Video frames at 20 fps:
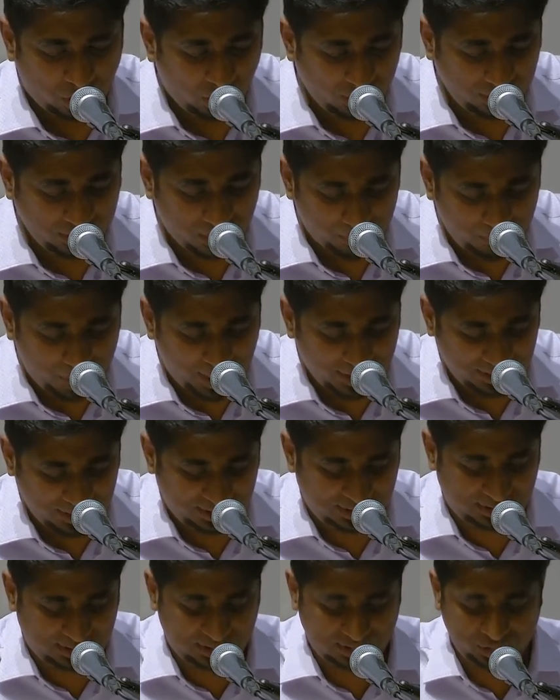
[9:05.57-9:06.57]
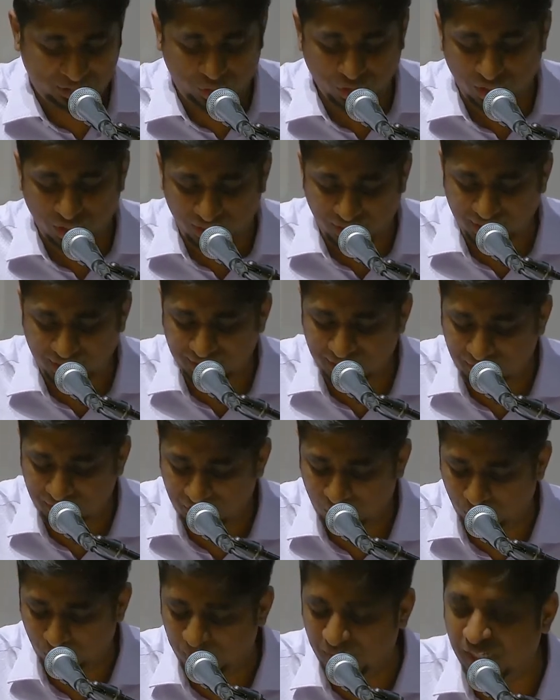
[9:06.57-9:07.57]
God commands
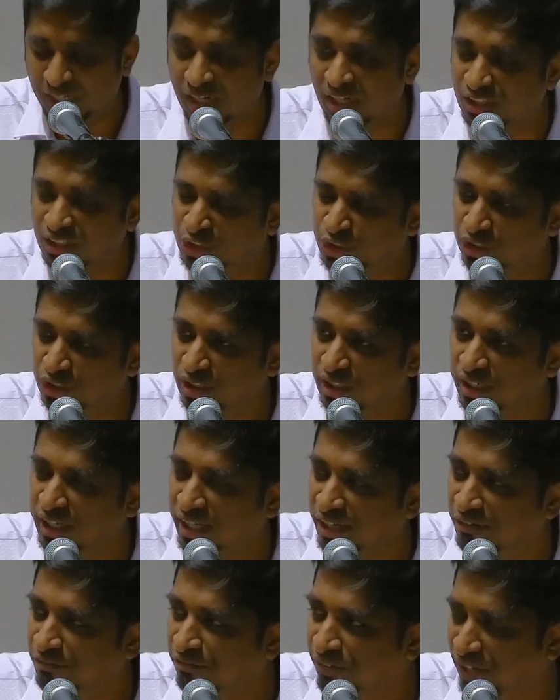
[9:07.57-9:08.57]
children to be nurtured